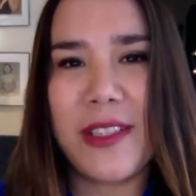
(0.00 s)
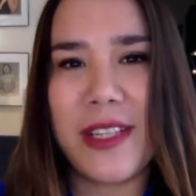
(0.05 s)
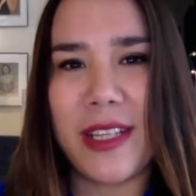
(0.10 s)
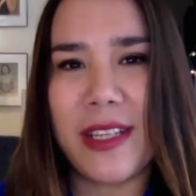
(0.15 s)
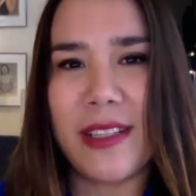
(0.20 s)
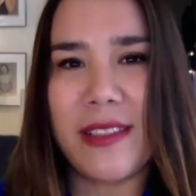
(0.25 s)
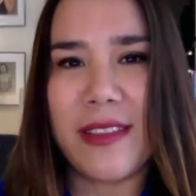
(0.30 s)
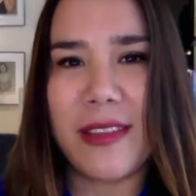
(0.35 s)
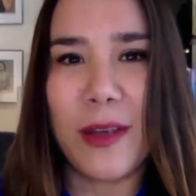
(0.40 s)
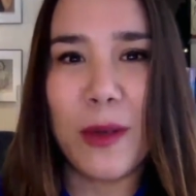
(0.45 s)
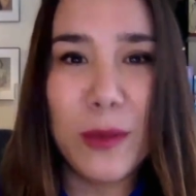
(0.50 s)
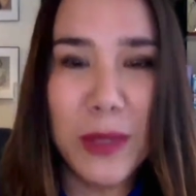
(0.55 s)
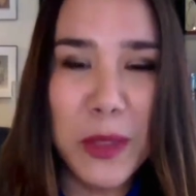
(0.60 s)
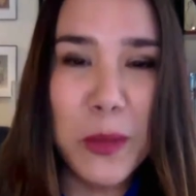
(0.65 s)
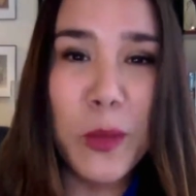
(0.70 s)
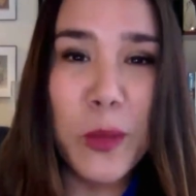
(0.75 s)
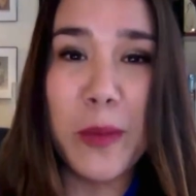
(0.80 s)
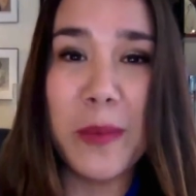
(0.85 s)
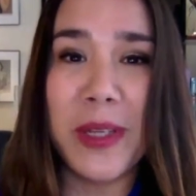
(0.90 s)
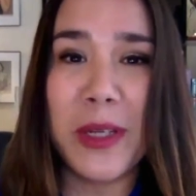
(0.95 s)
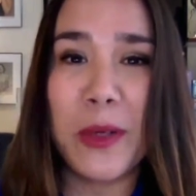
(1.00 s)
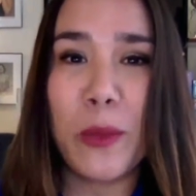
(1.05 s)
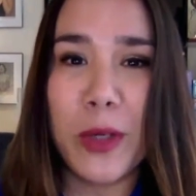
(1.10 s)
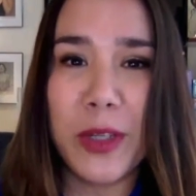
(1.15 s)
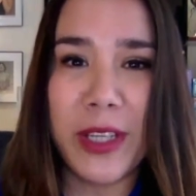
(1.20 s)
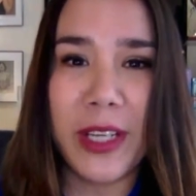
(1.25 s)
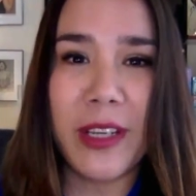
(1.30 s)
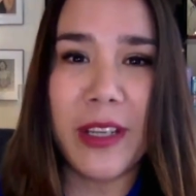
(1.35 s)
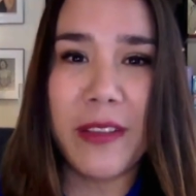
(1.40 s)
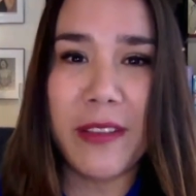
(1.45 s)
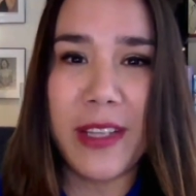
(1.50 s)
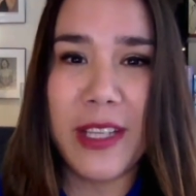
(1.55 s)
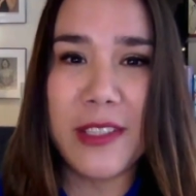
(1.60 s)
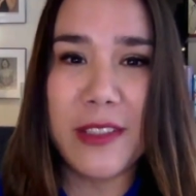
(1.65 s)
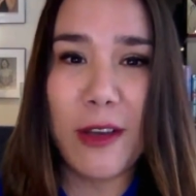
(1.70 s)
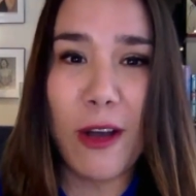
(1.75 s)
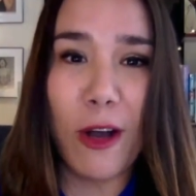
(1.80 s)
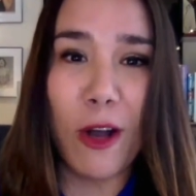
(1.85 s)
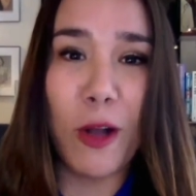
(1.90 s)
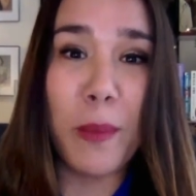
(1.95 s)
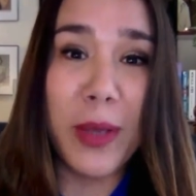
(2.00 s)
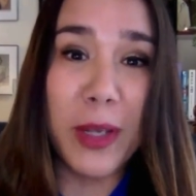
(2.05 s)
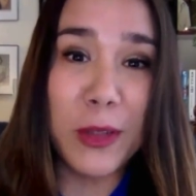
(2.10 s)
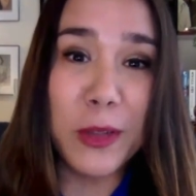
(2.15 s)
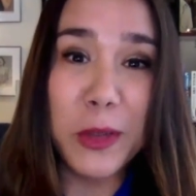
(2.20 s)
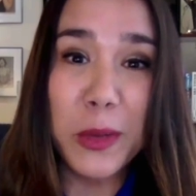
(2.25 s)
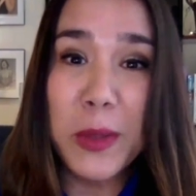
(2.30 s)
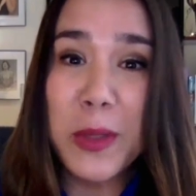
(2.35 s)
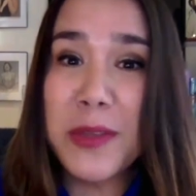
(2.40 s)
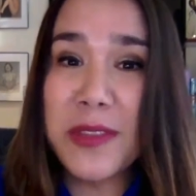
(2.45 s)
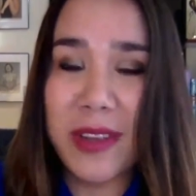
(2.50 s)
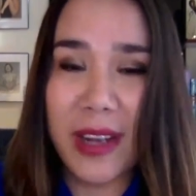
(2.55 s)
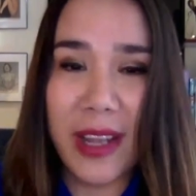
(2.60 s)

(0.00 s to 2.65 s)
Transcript: she's the only woman working in these all male crews.